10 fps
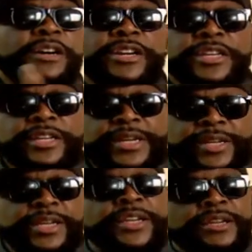R.
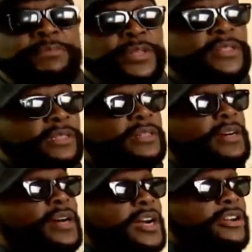Kelly. Put
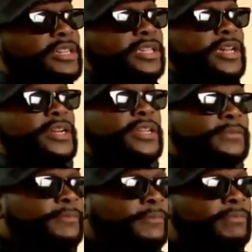R. Kelly
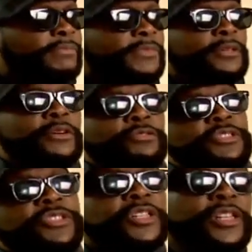on
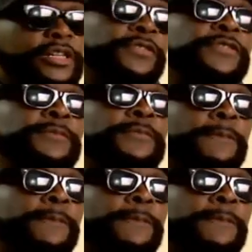the shelf.